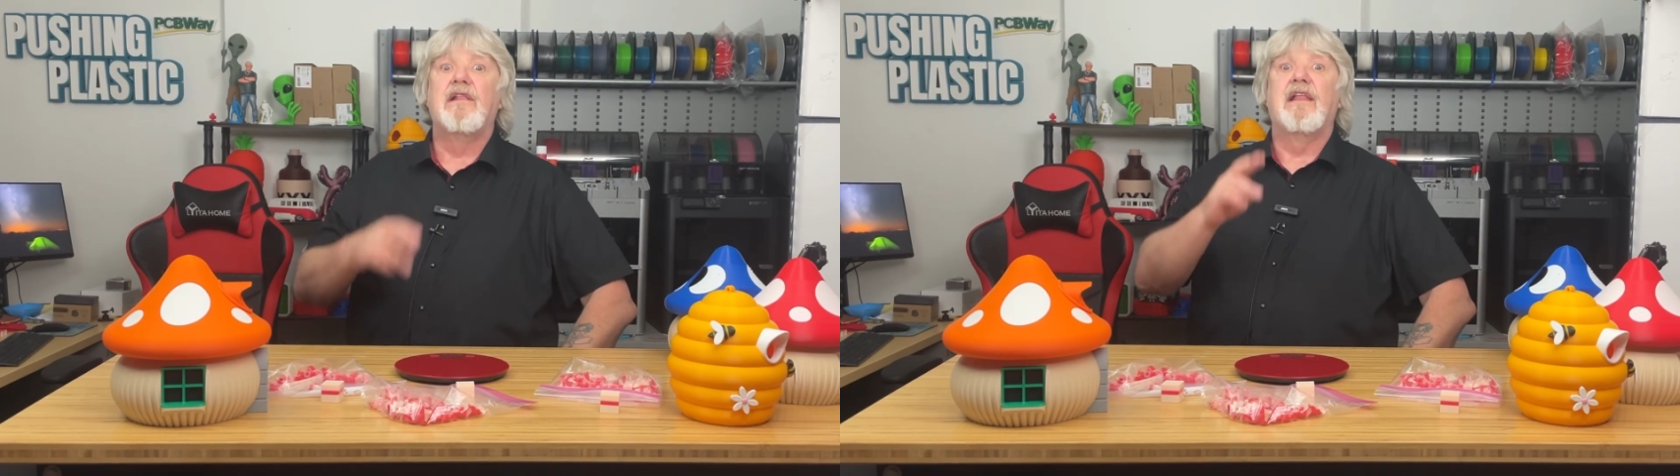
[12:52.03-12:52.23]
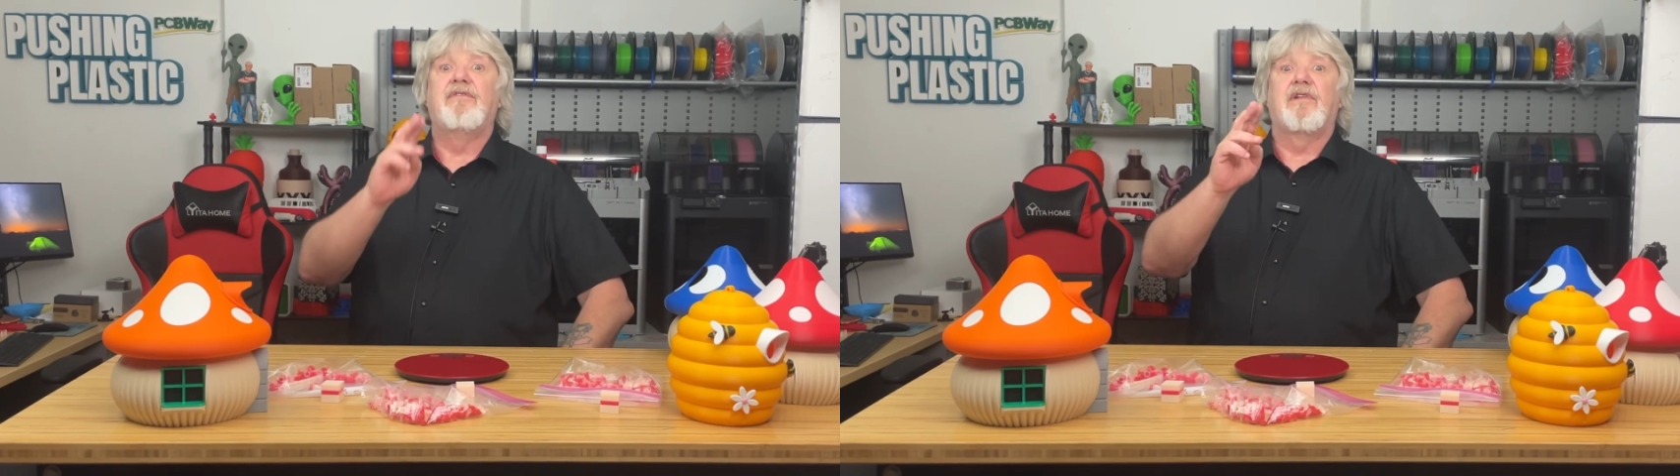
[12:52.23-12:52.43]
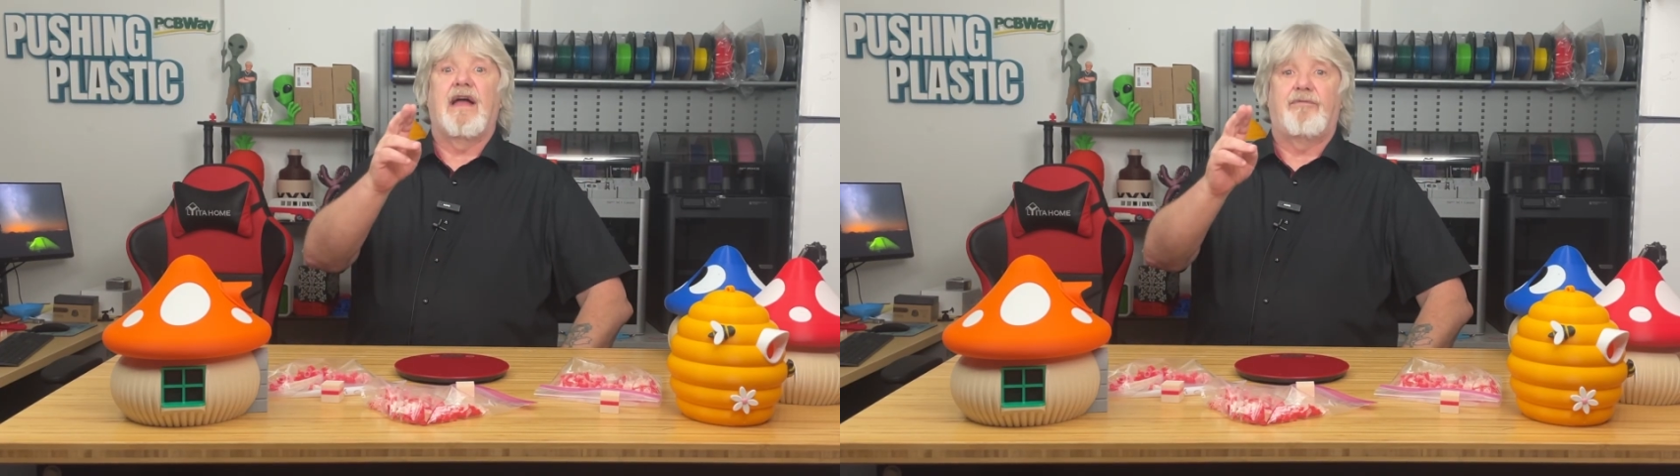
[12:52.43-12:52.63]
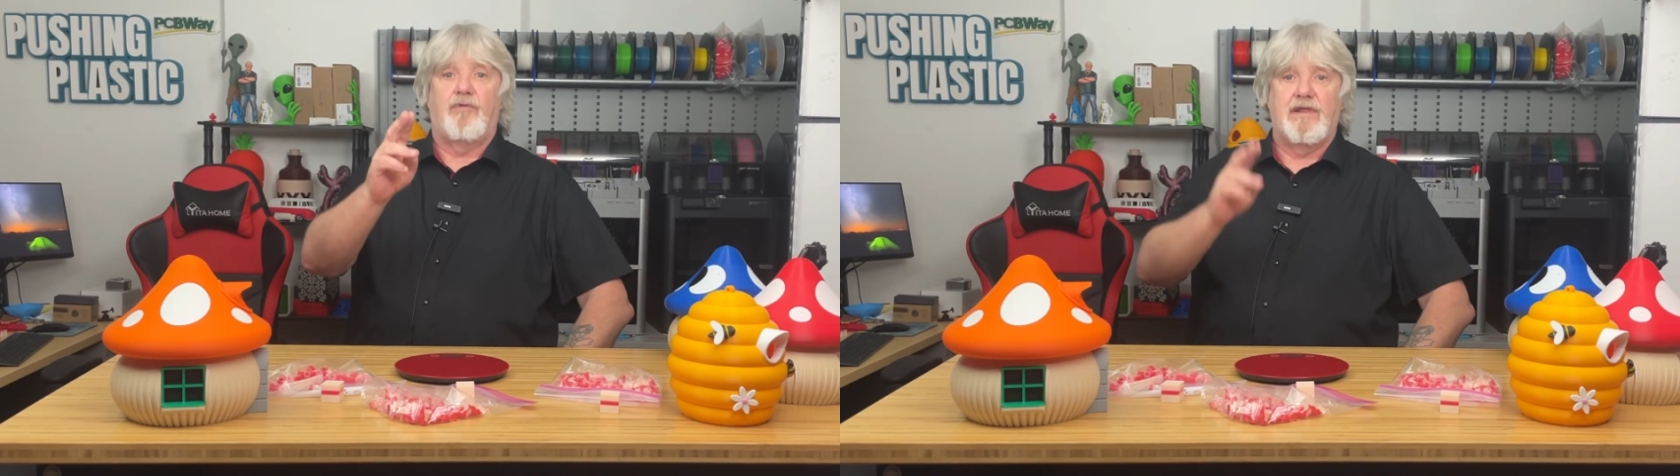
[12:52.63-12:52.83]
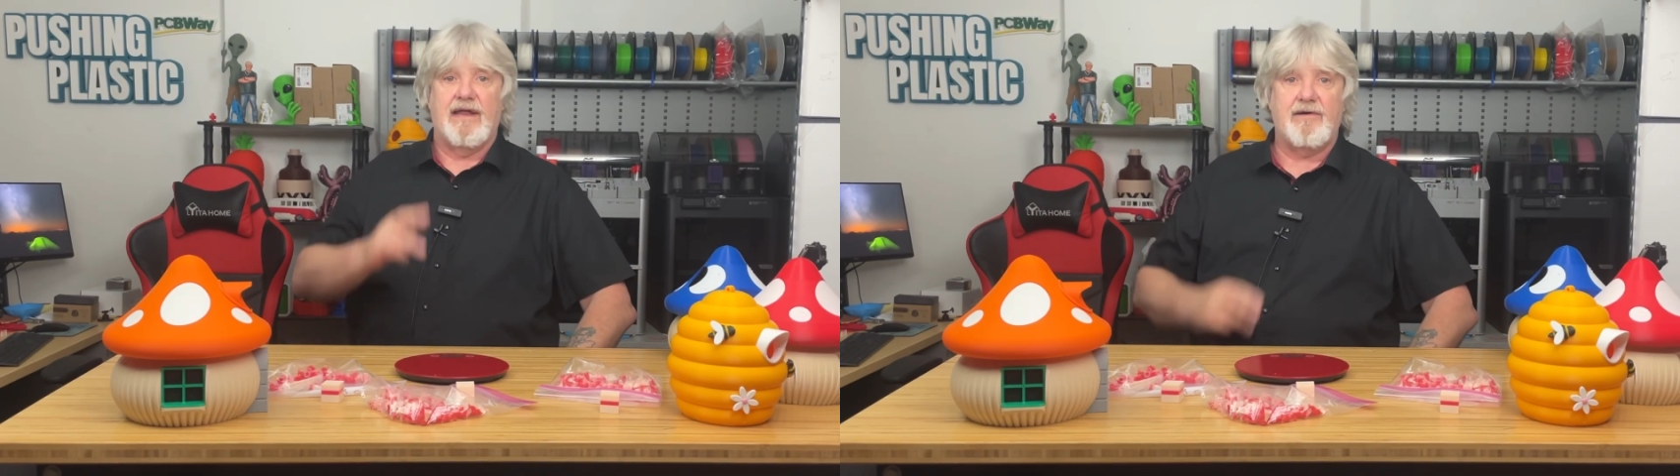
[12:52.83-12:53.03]
Live your life
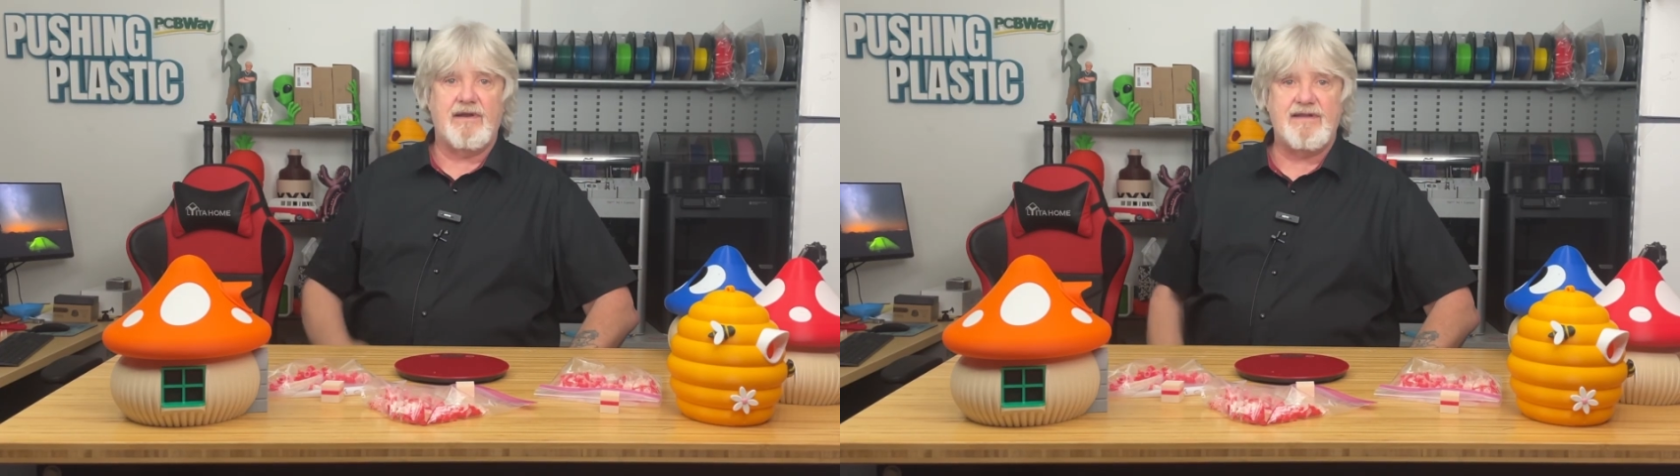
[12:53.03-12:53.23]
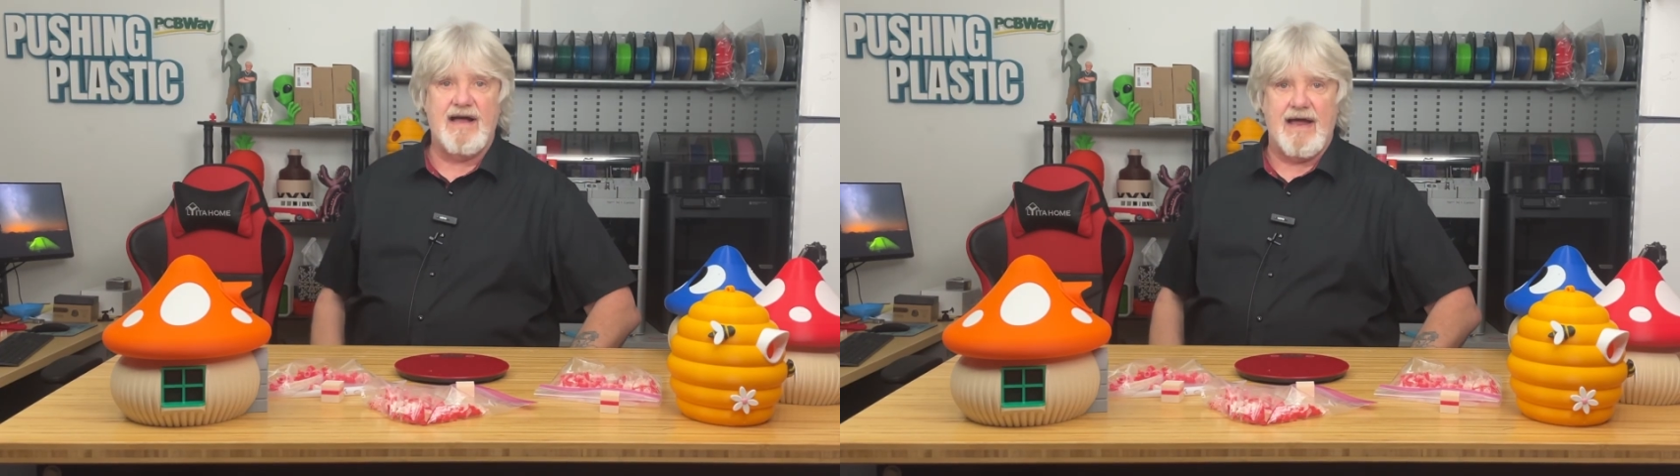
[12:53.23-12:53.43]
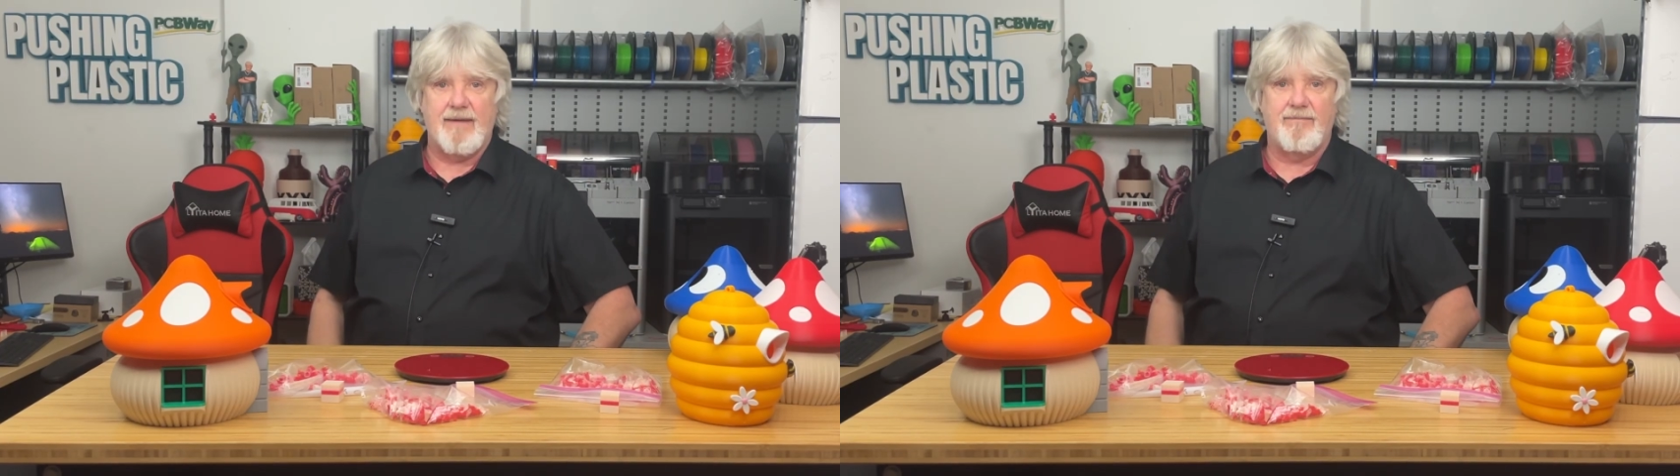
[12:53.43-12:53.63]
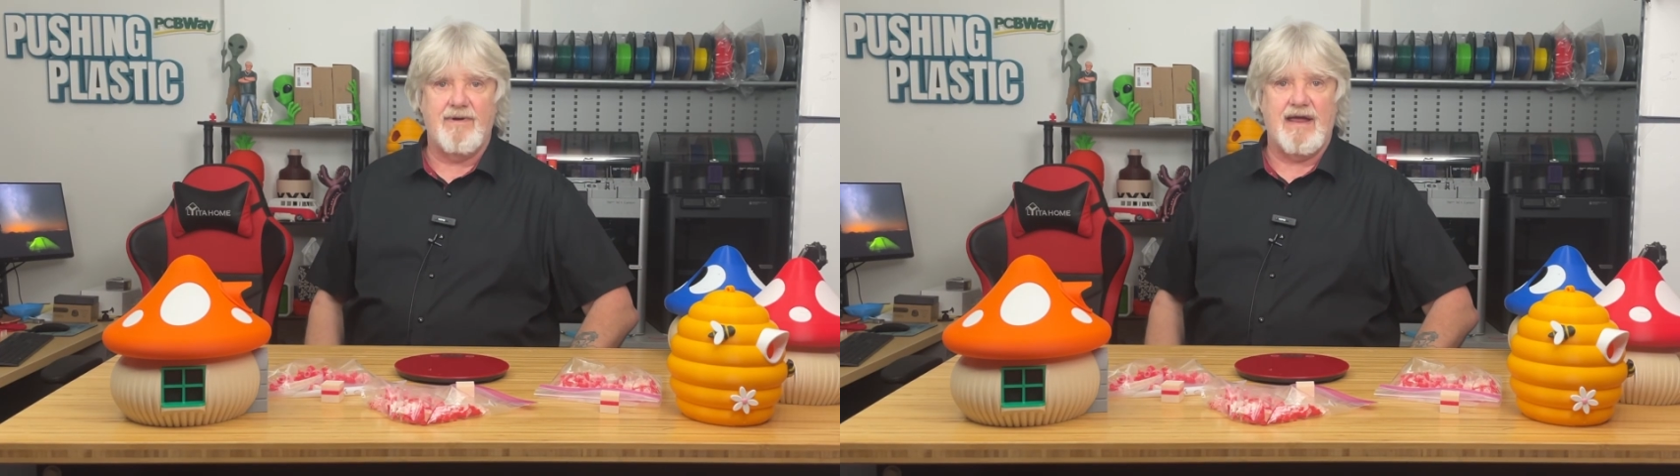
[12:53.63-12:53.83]
one layer at a time,